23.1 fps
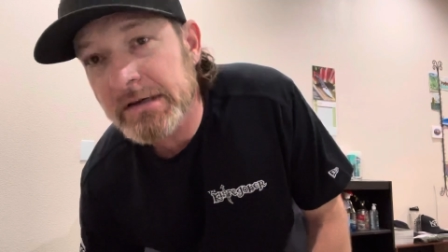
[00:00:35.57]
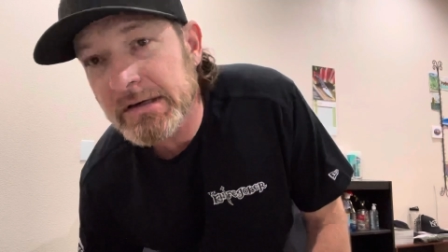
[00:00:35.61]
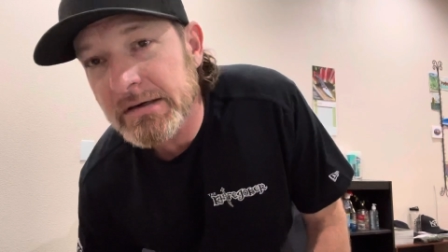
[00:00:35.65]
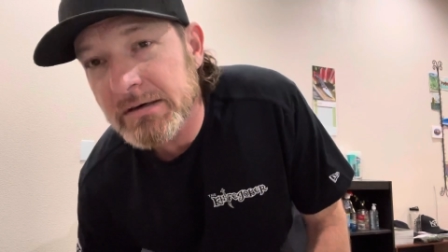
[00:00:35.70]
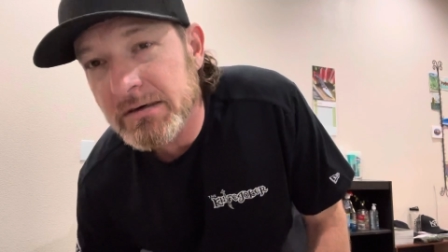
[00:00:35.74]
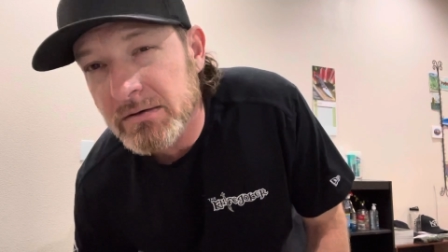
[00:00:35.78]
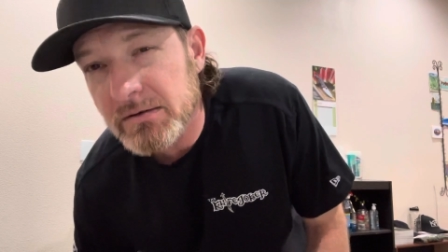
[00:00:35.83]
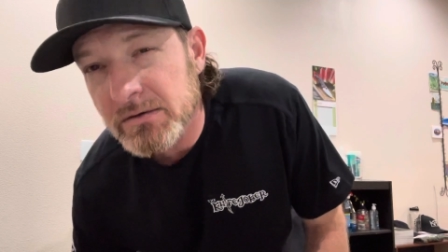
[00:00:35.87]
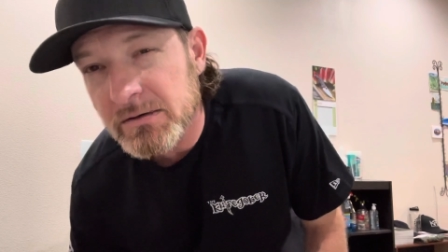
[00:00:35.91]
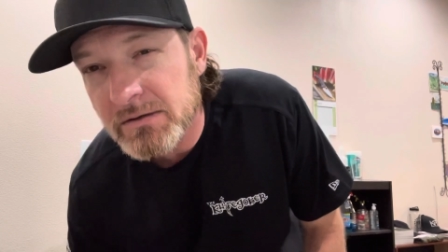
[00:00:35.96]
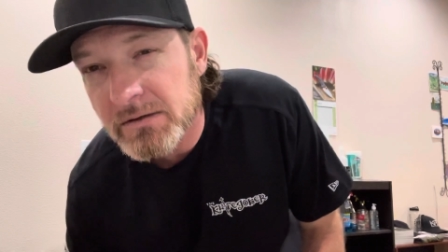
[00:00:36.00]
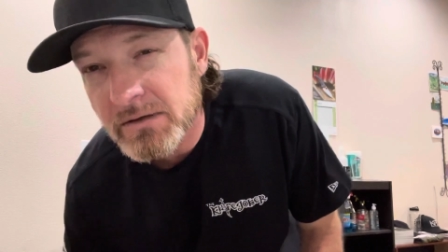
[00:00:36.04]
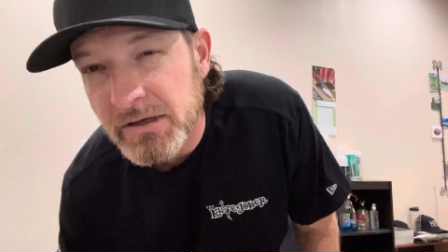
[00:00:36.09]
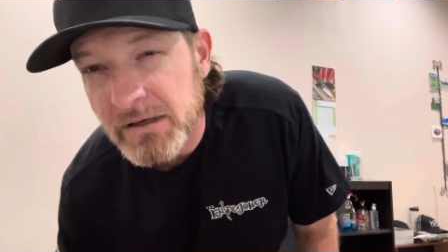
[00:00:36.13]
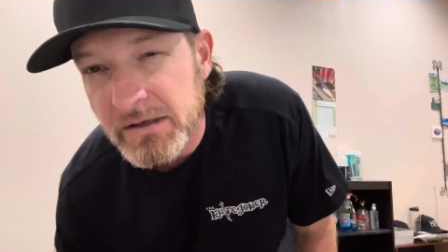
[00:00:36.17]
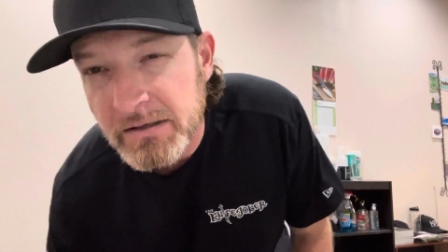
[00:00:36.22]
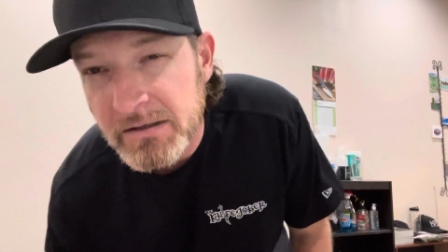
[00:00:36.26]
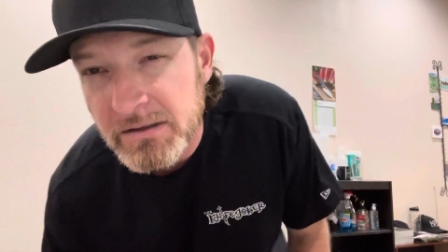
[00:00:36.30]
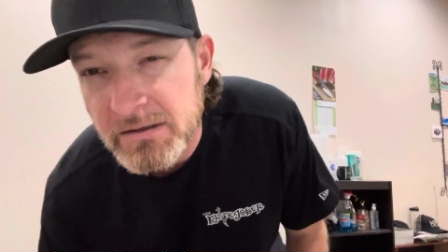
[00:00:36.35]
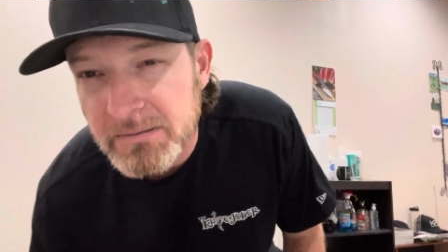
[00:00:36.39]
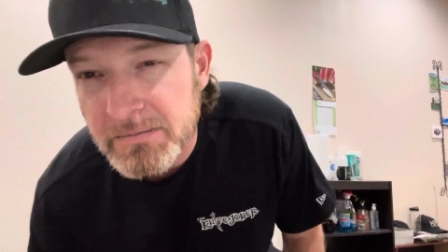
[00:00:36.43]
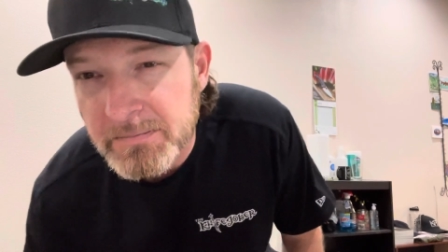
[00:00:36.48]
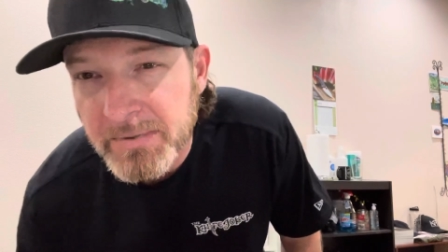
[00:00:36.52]
I don't
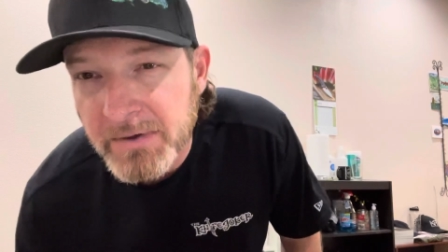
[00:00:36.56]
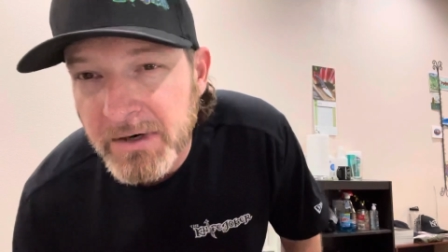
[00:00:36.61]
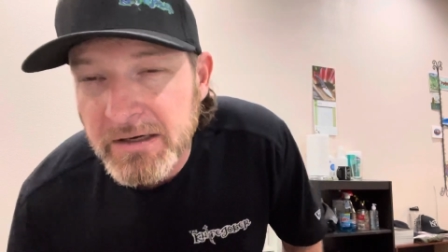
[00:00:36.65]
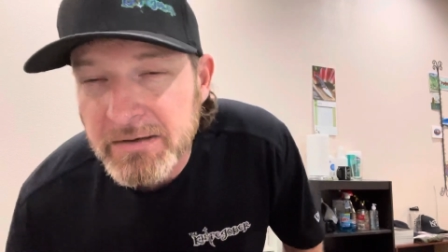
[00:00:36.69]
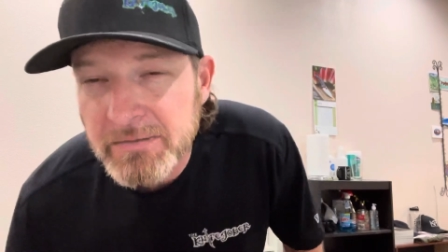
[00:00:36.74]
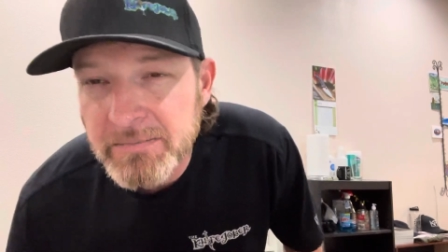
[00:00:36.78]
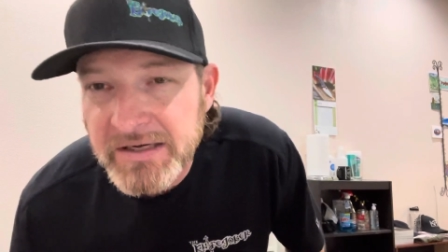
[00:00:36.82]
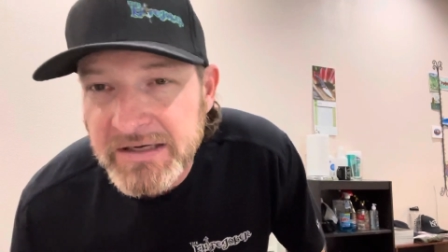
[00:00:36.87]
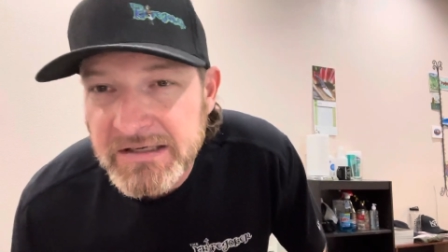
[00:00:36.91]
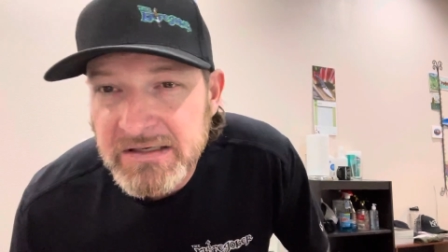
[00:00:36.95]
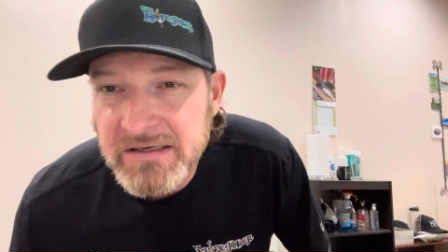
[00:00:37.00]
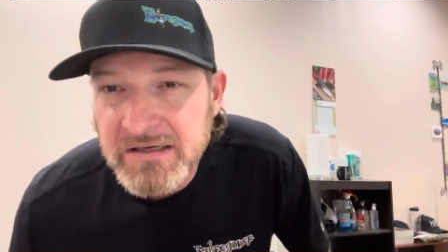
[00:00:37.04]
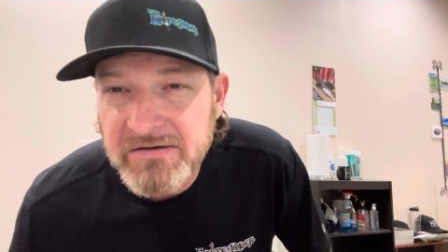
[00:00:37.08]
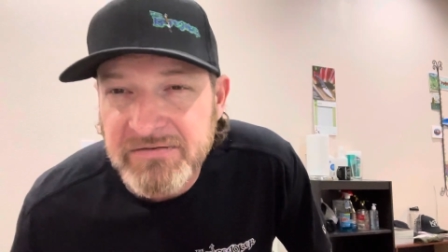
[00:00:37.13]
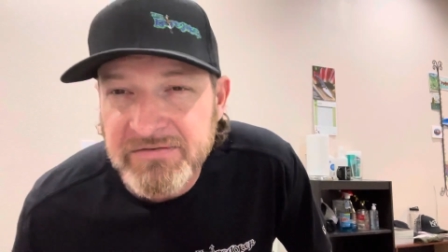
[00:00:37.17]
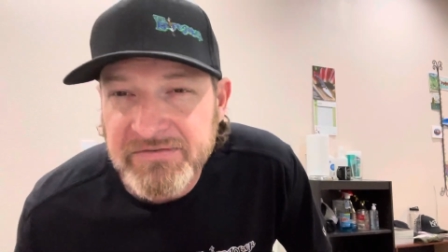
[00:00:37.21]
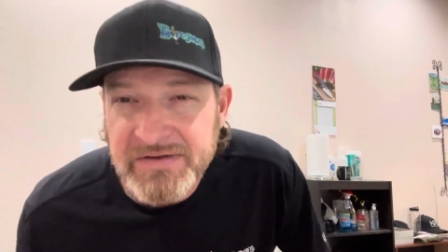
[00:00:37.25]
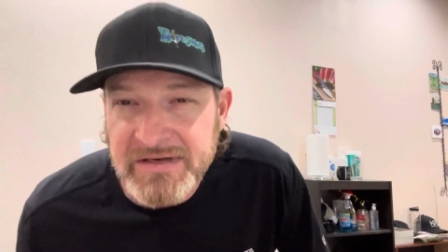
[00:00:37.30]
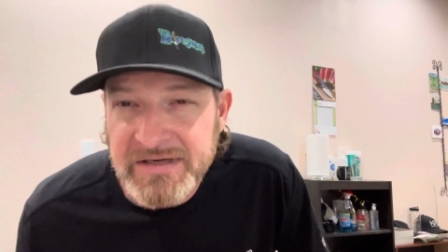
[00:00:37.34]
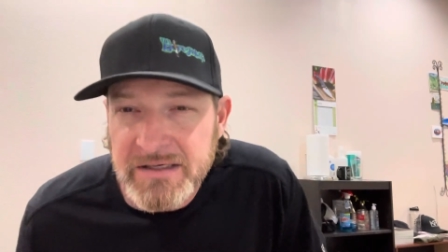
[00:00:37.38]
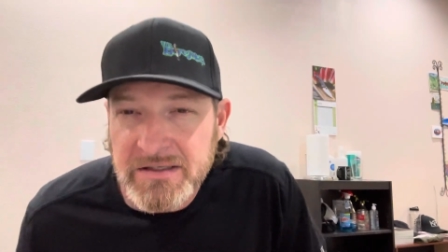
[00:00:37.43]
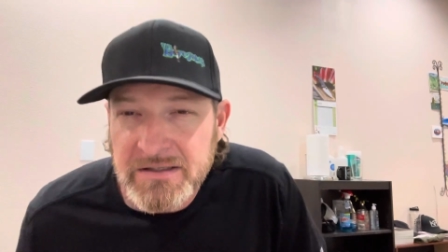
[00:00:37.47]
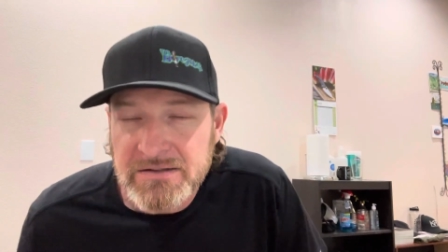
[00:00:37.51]
uh, probably make enough
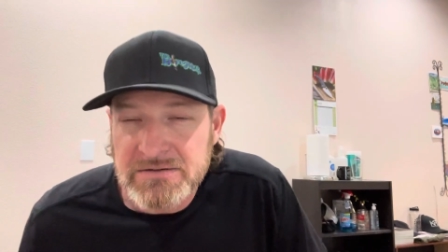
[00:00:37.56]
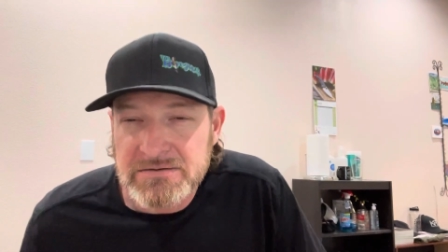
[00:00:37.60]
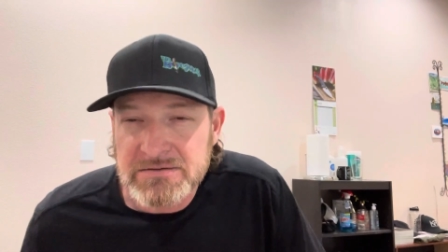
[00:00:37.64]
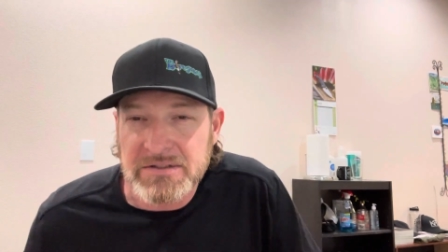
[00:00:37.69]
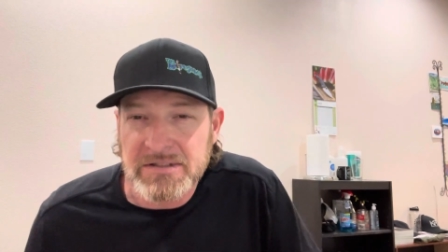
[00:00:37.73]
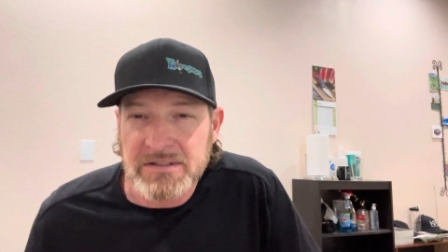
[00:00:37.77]
videos